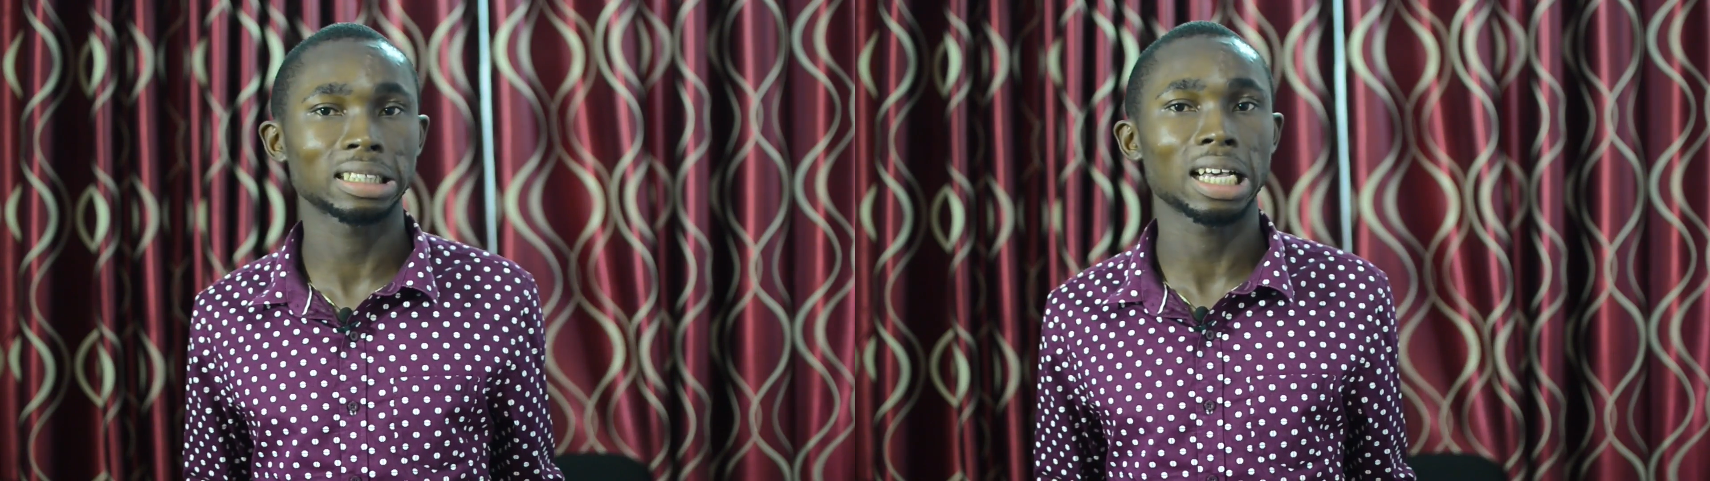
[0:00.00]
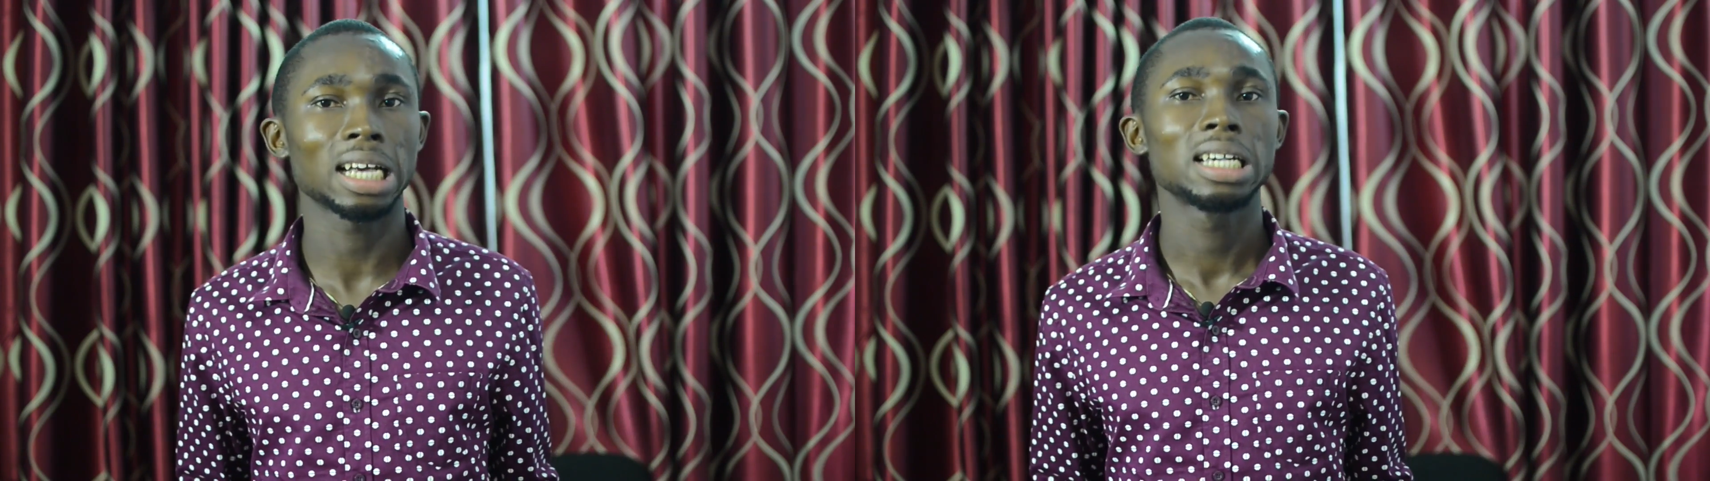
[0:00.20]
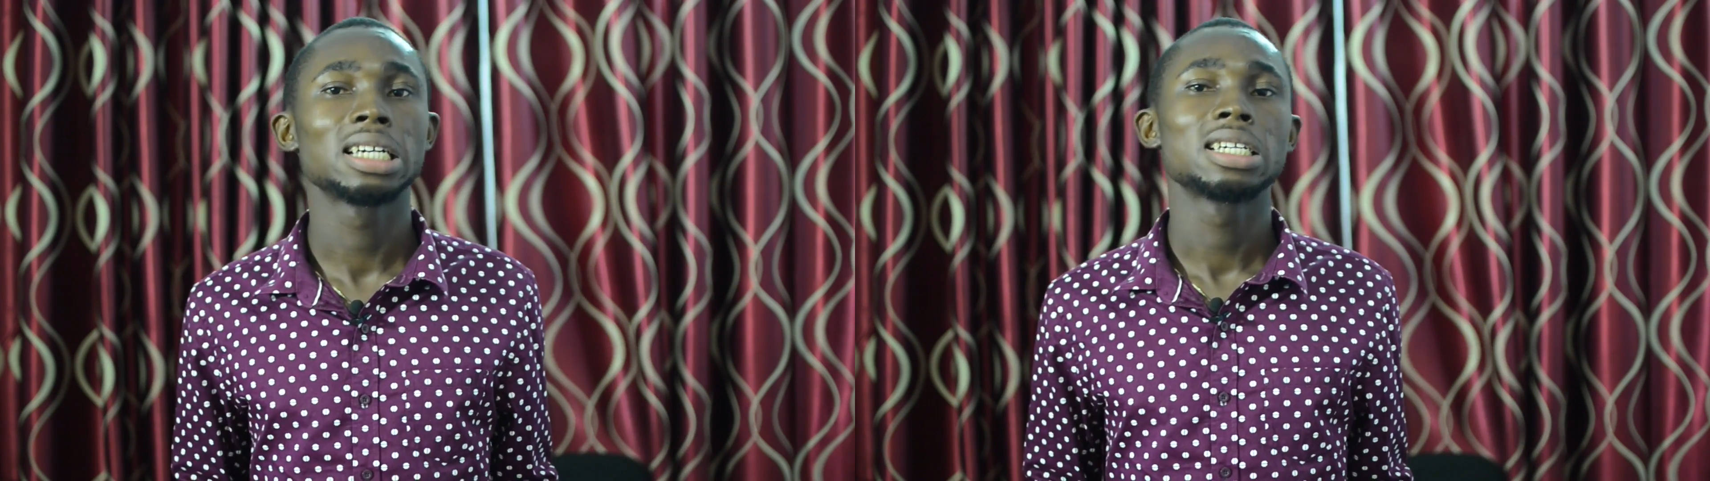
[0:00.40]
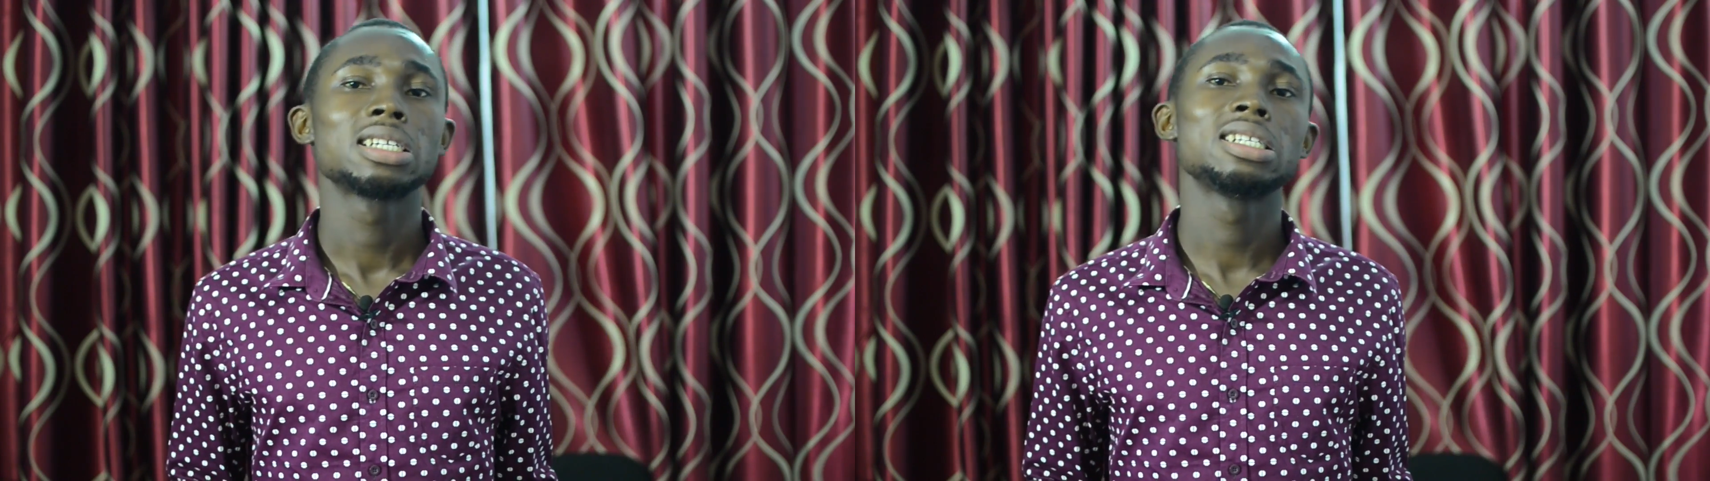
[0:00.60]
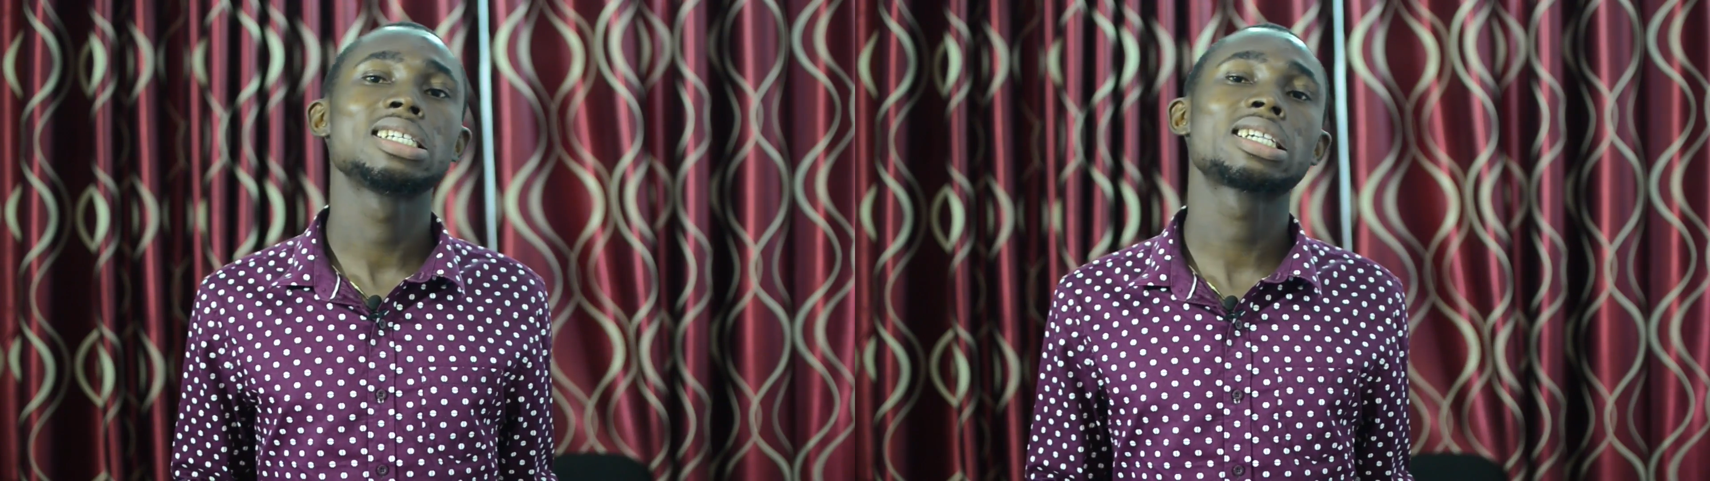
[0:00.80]

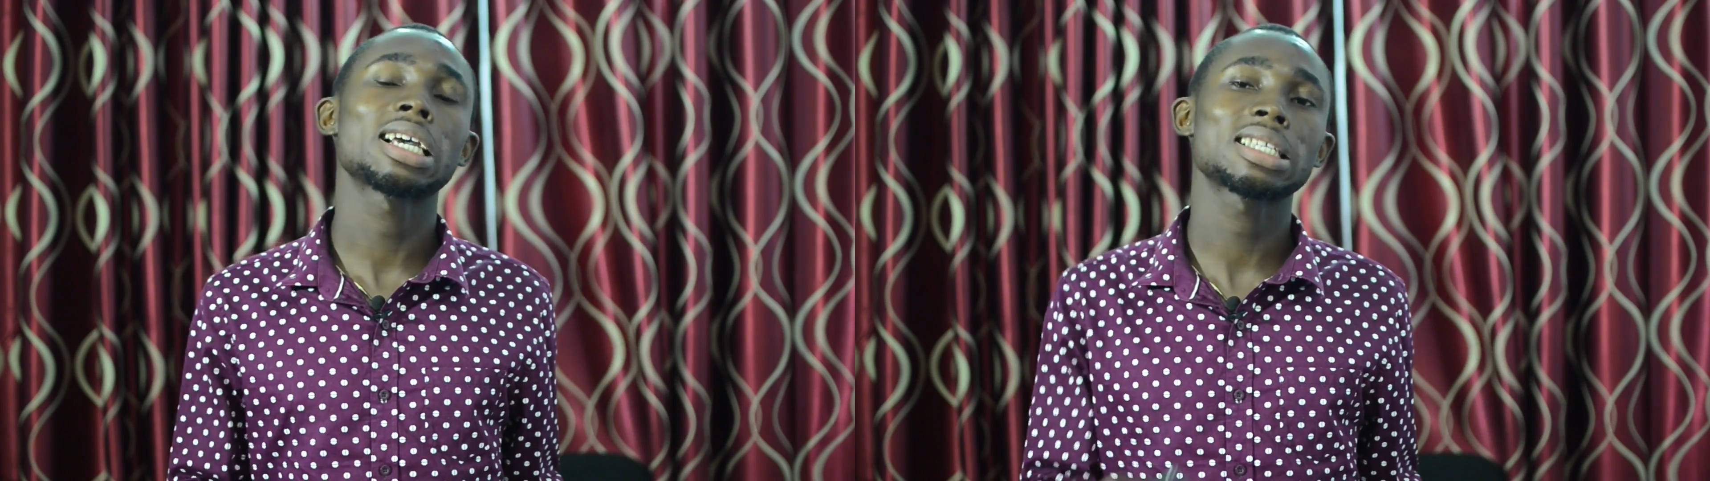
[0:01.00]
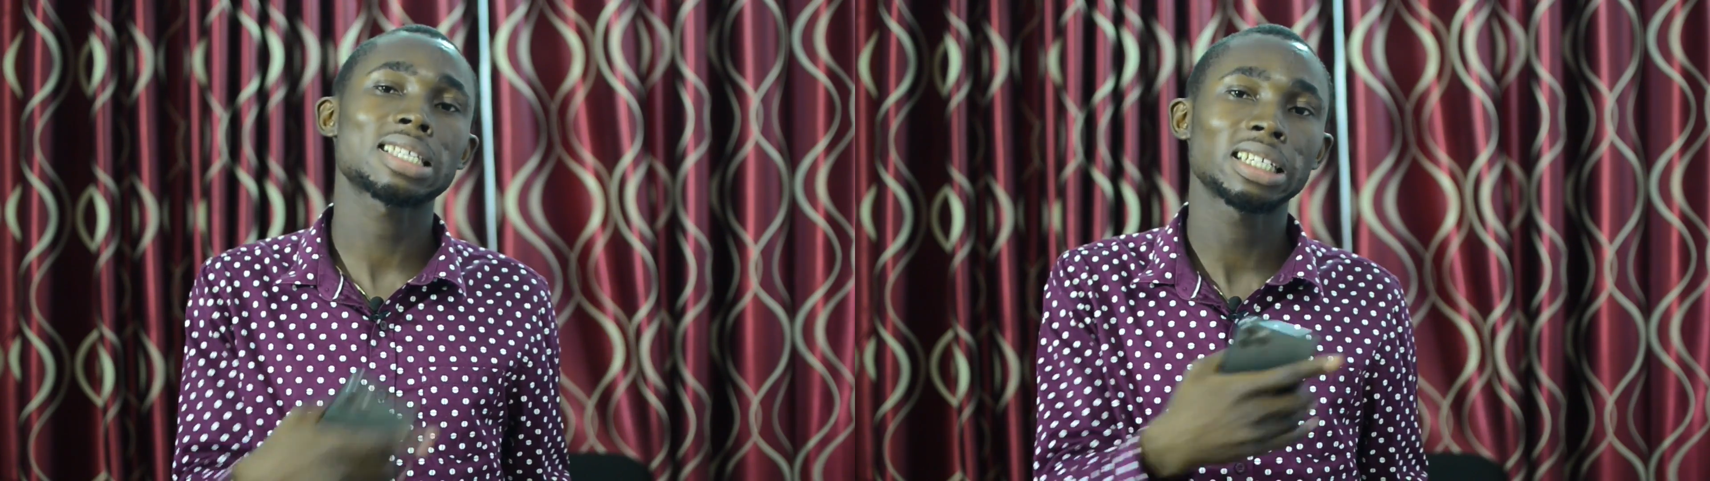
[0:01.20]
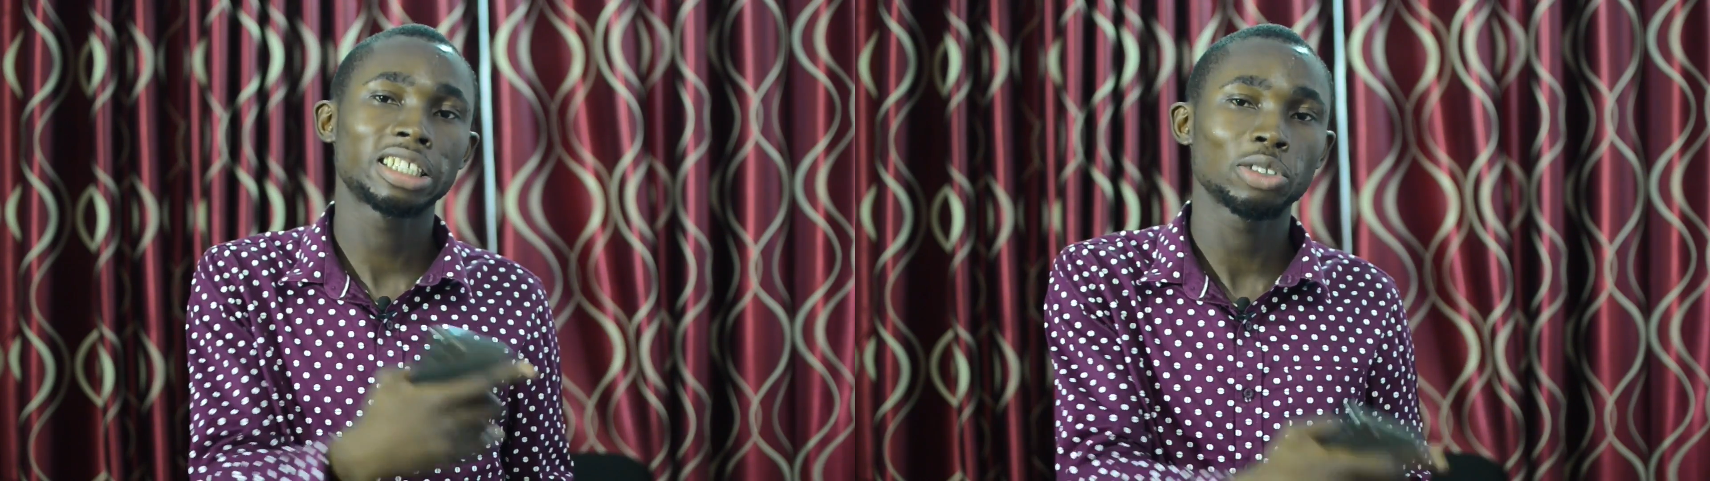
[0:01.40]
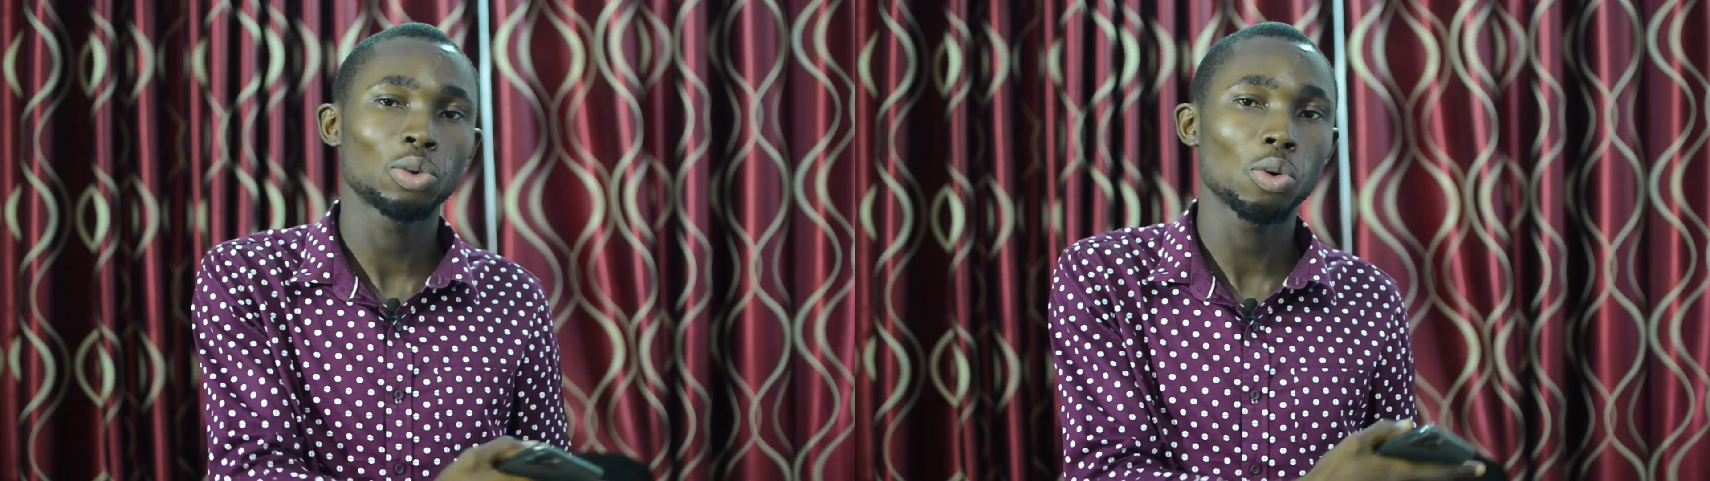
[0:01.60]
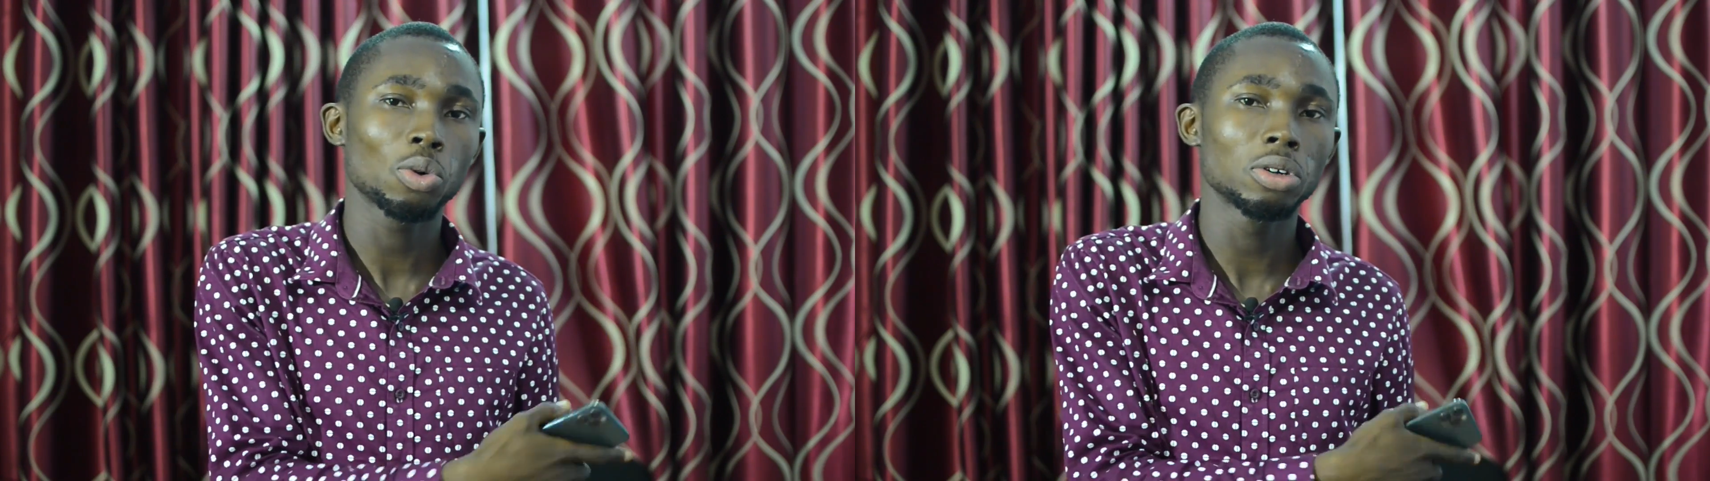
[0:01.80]
the guy search you
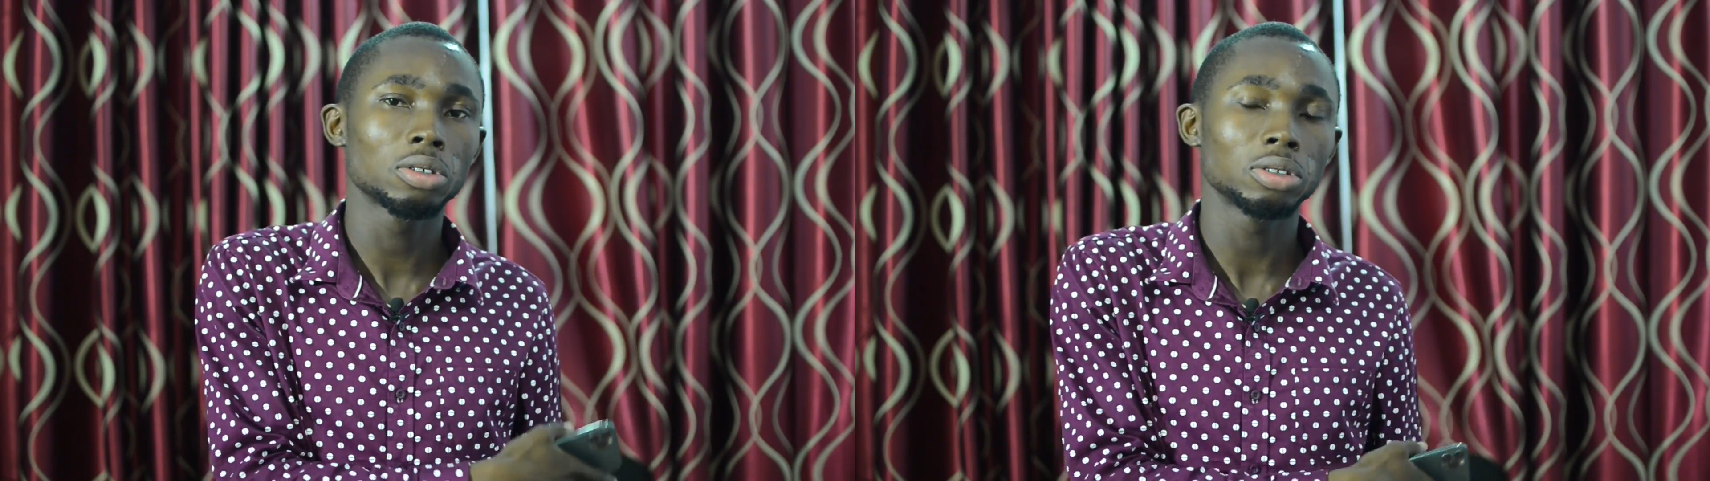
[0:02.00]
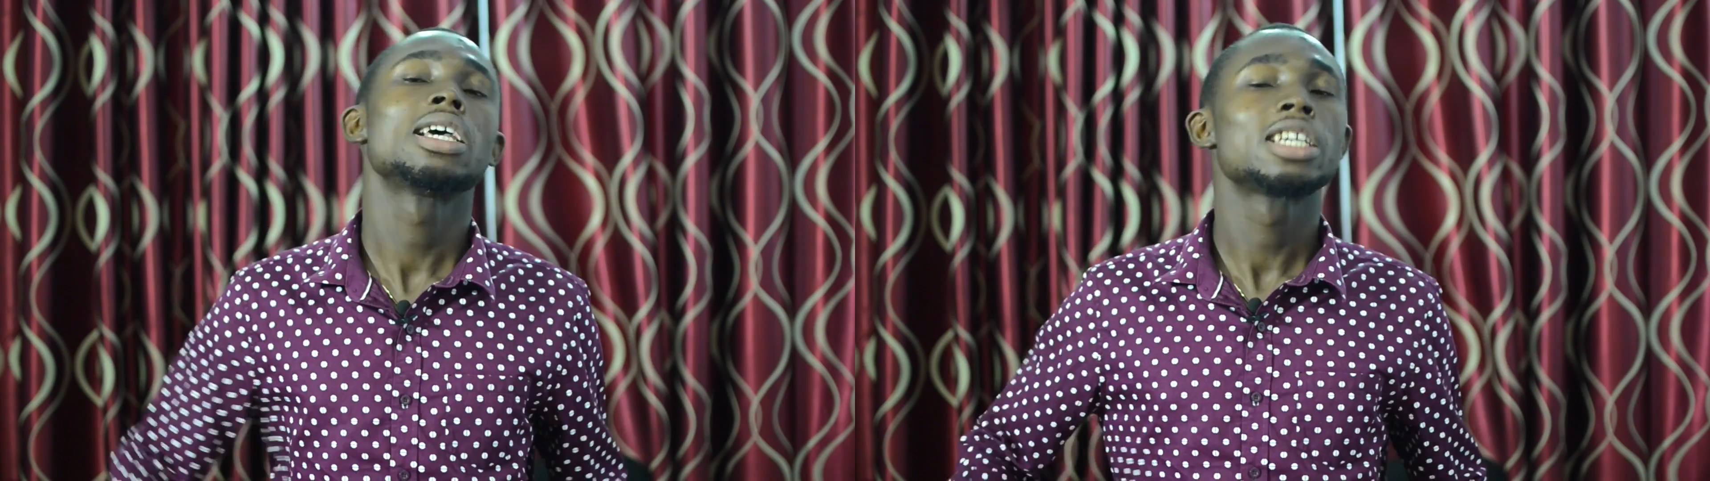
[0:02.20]
will google